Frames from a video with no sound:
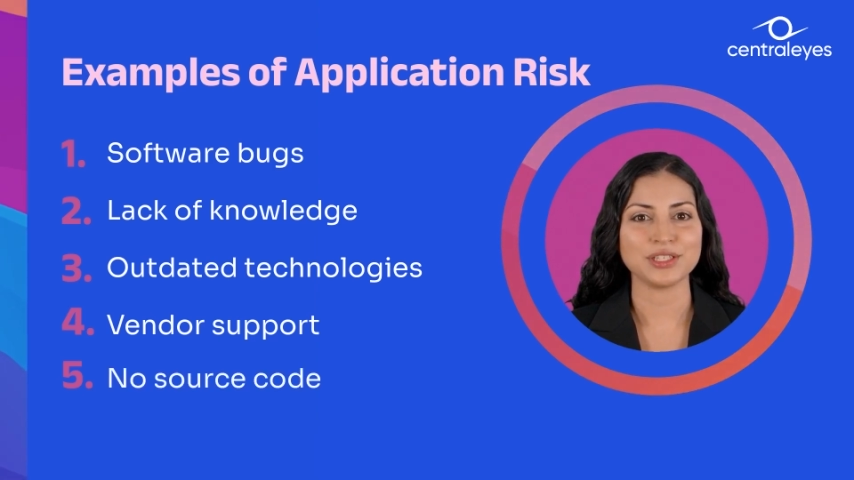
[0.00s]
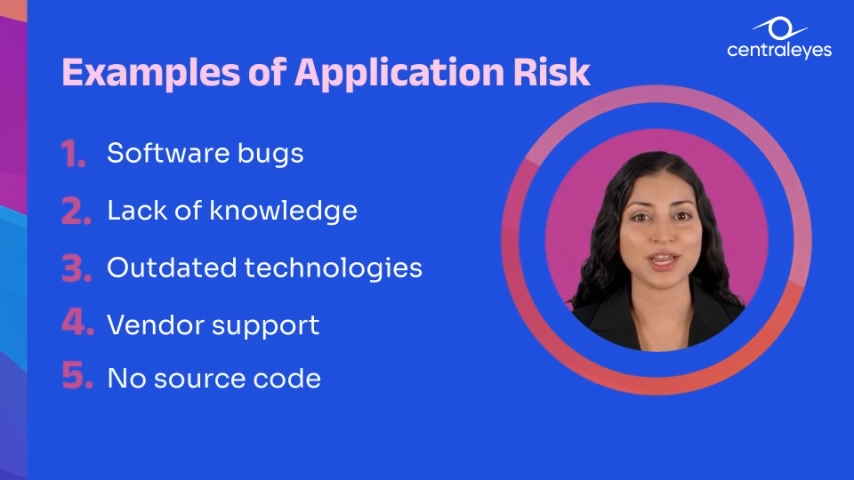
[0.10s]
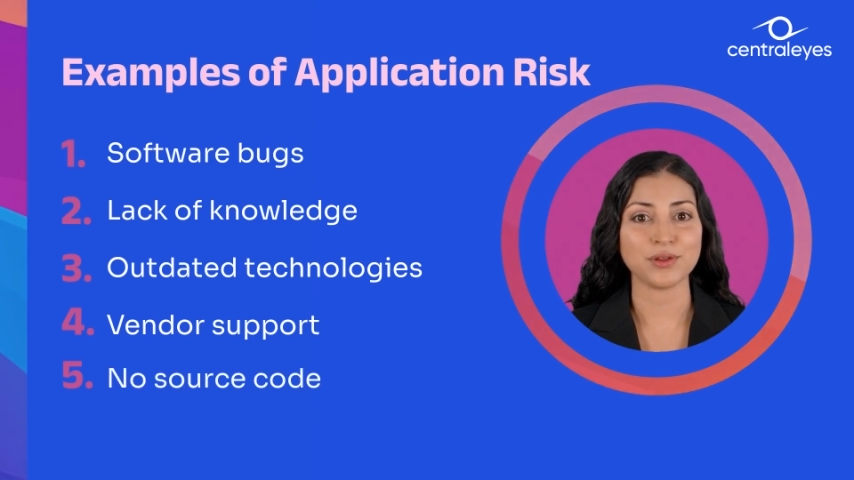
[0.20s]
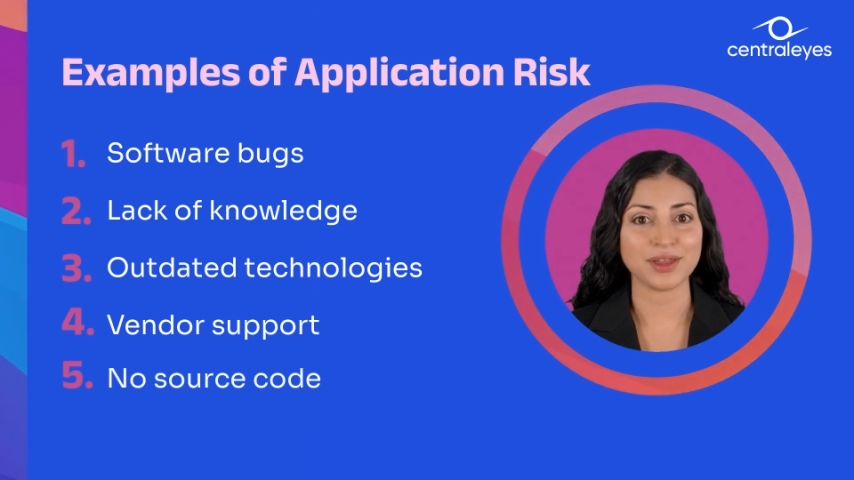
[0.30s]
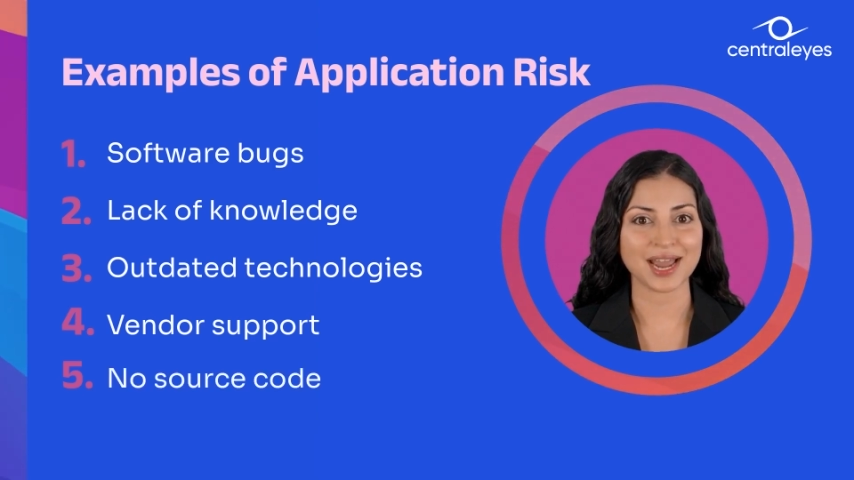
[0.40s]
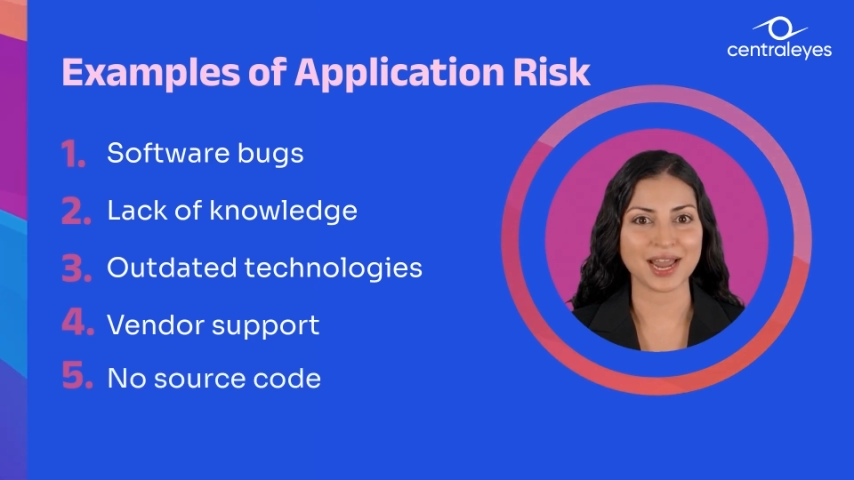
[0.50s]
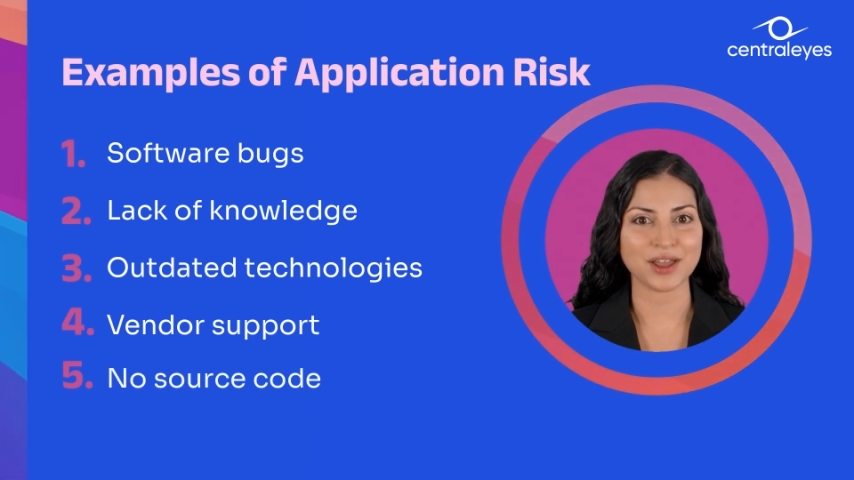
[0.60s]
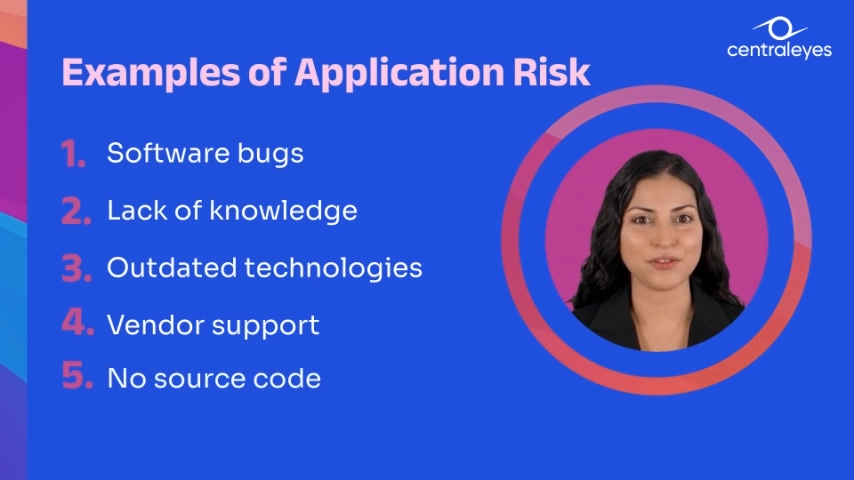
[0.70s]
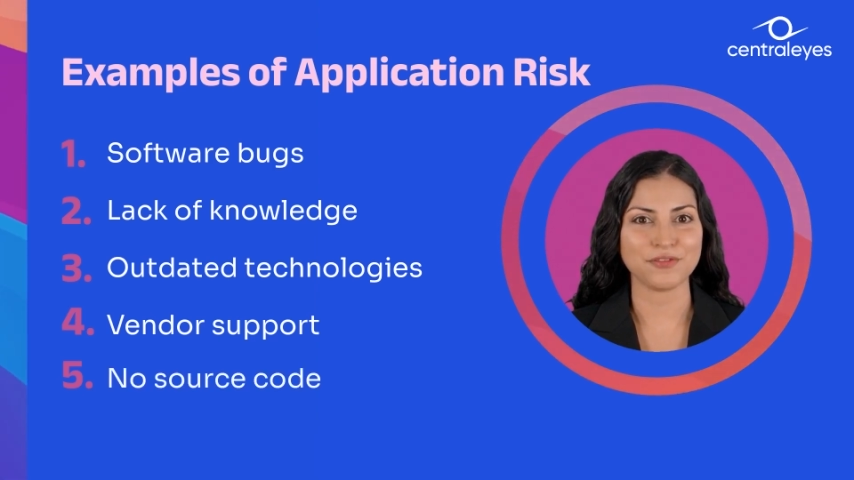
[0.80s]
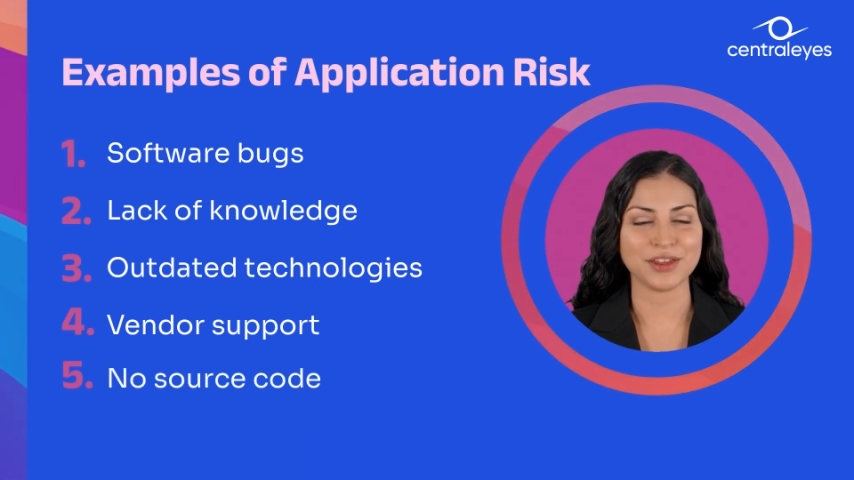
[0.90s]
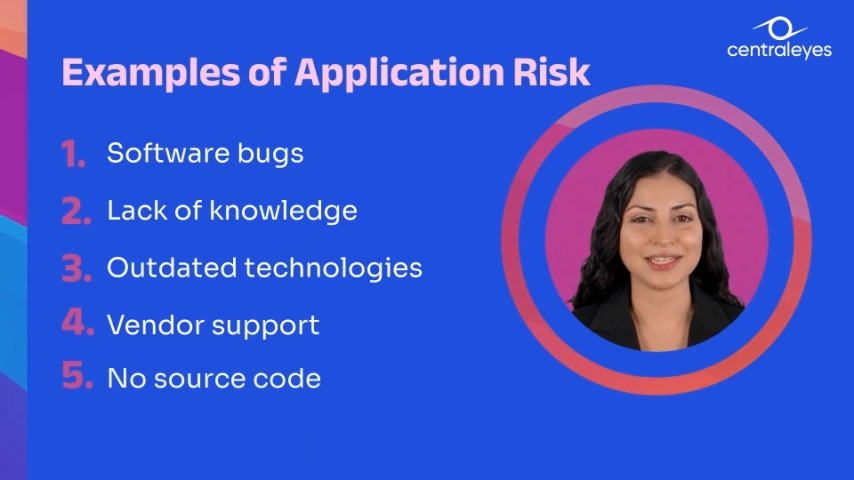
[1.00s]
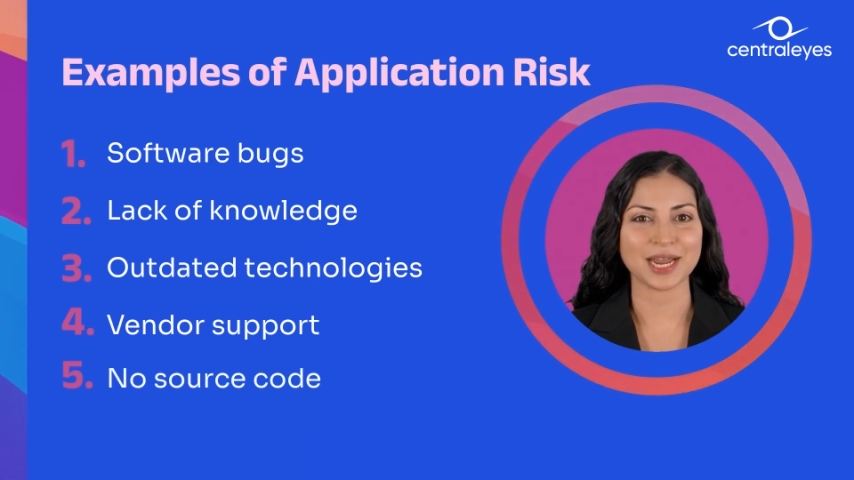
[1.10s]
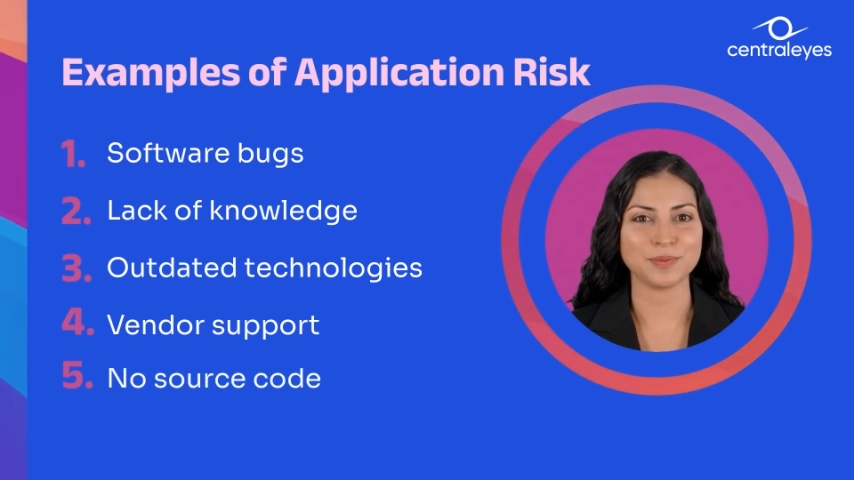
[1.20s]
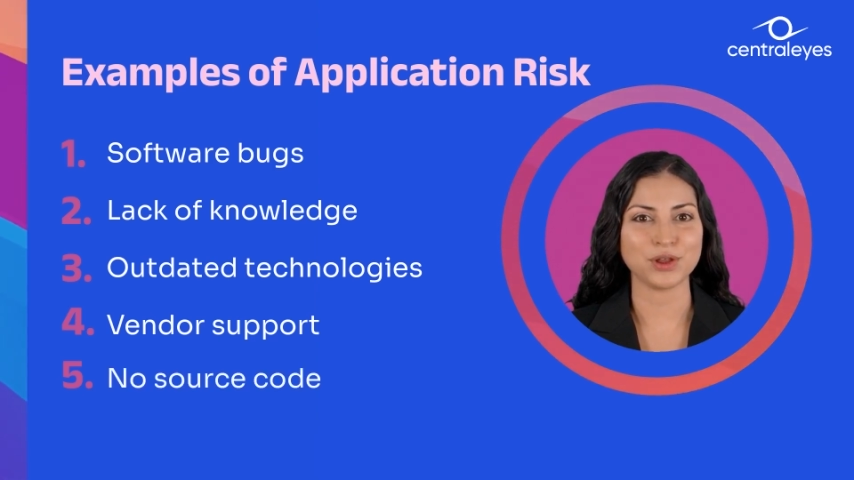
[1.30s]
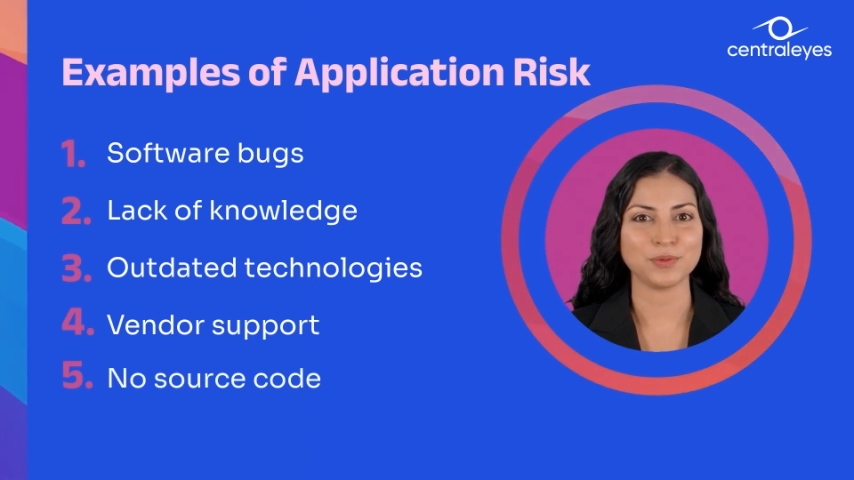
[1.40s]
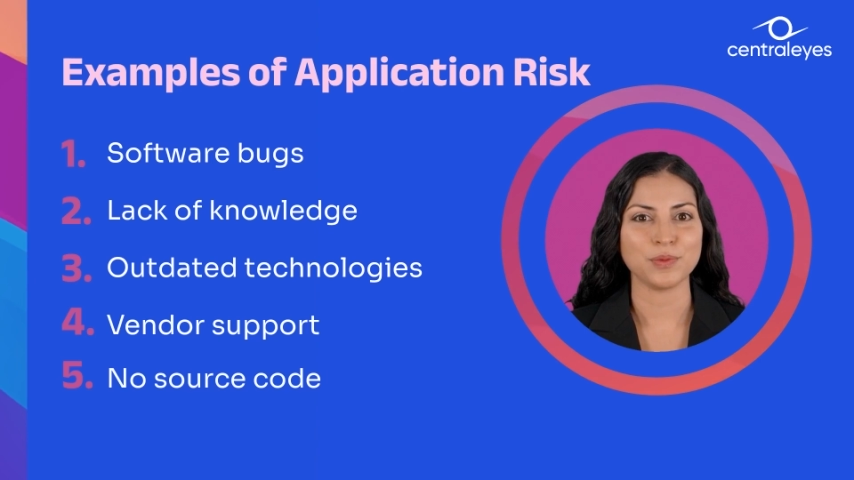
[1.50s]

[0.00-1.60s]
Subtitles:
code at all, for example,